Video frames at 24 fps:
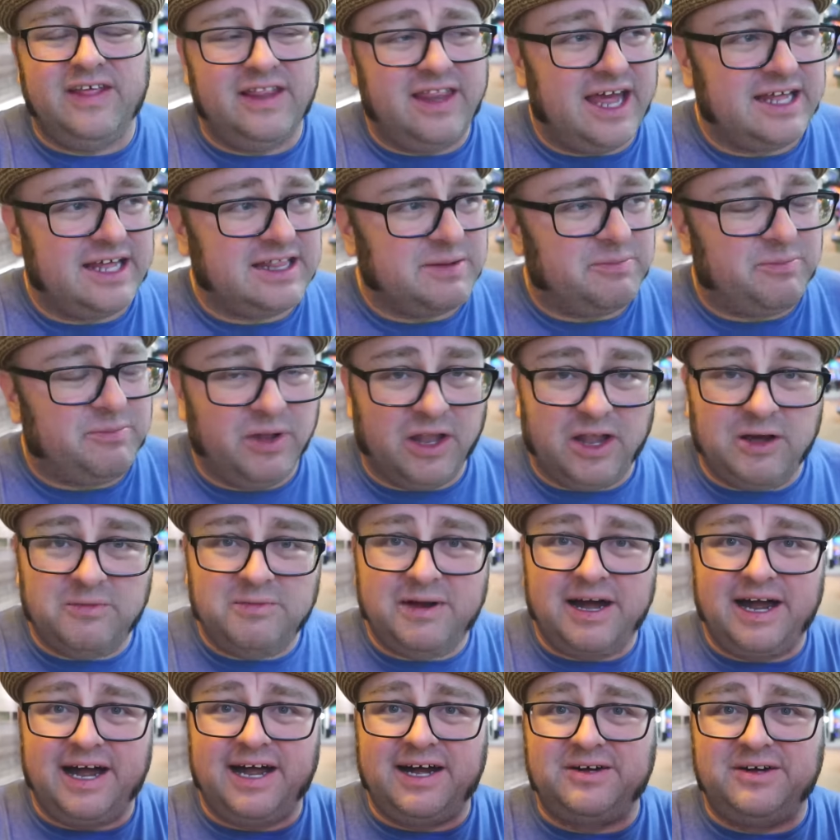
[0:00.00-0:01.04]
The
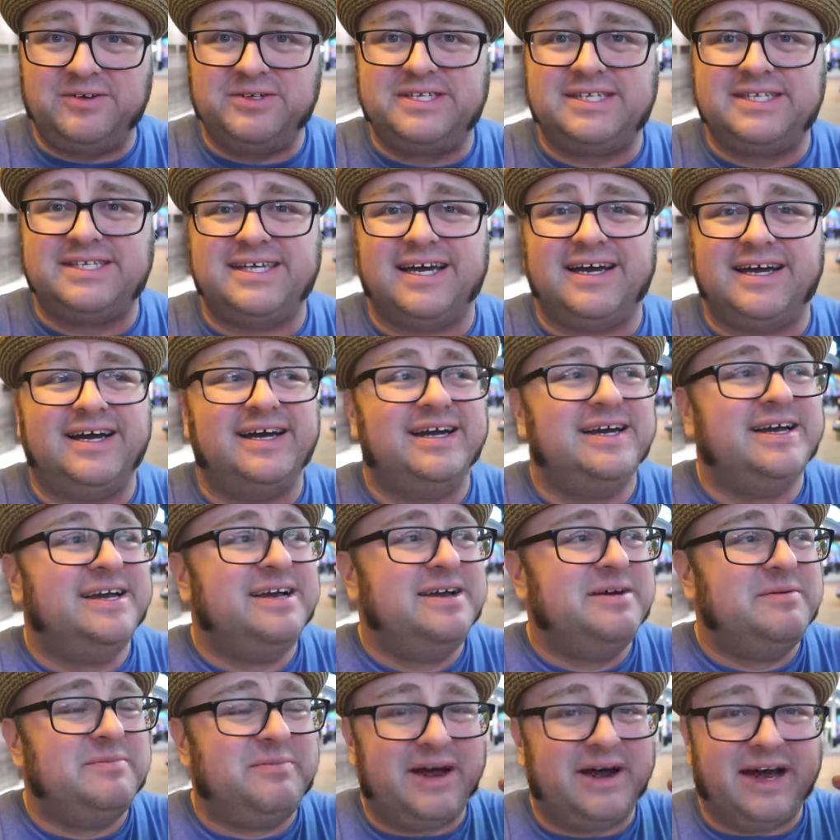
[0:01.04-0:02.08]
Blumhouse
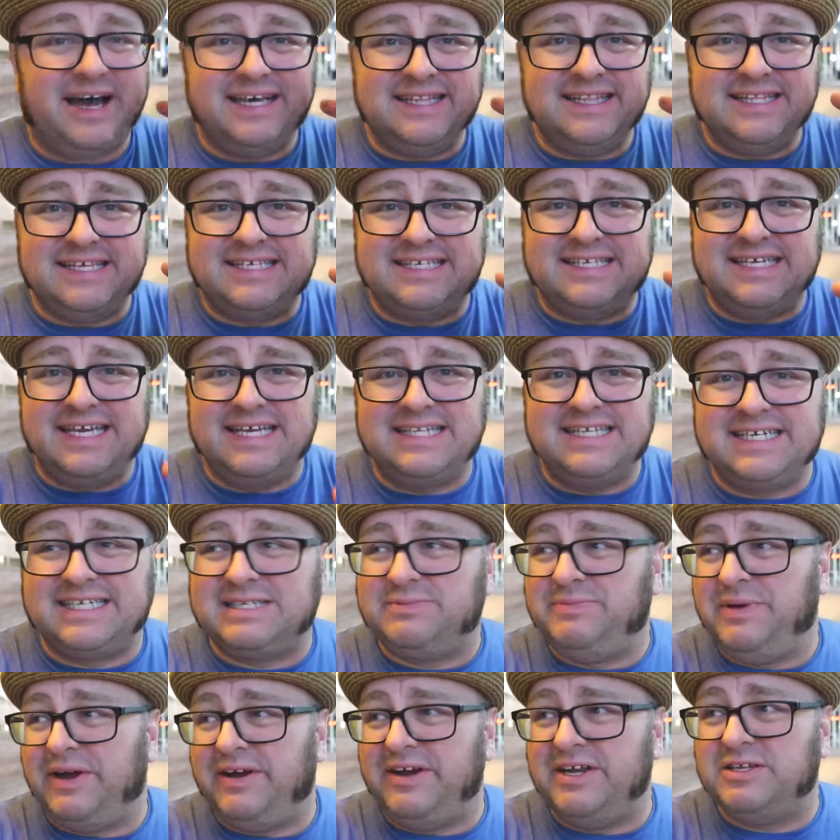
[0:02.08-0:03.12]
behind the scenes
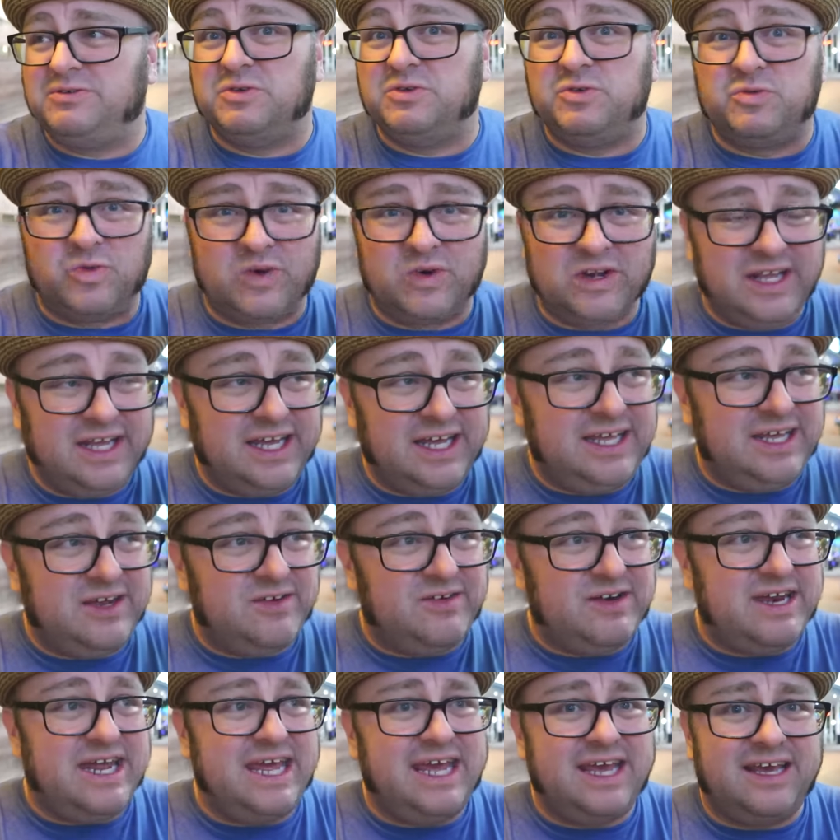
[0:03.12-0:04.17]
experience was really
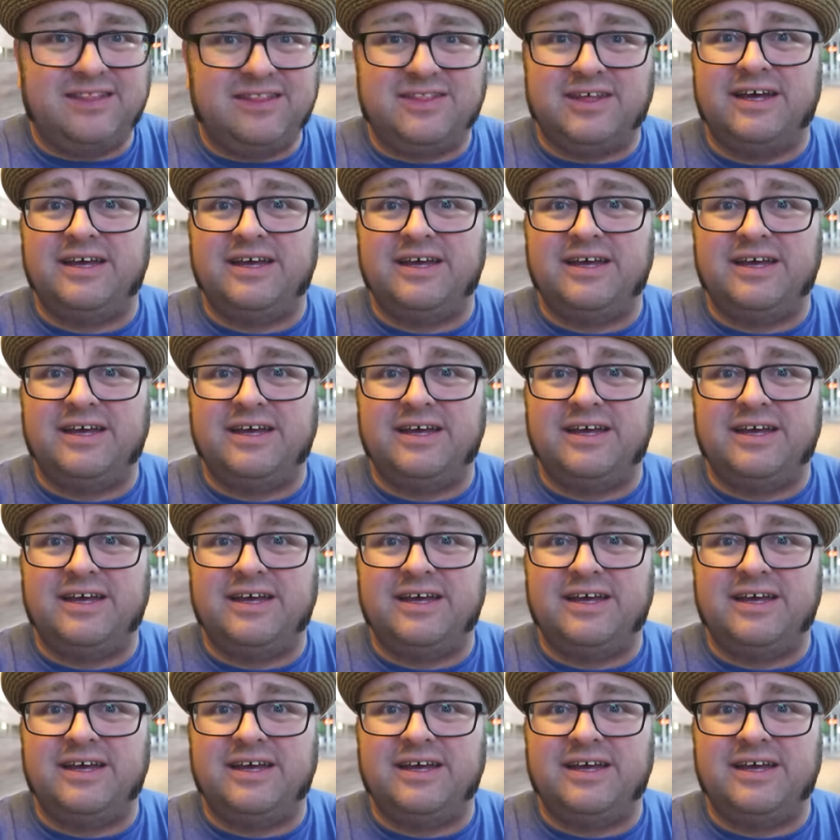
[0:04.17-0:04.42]
unique.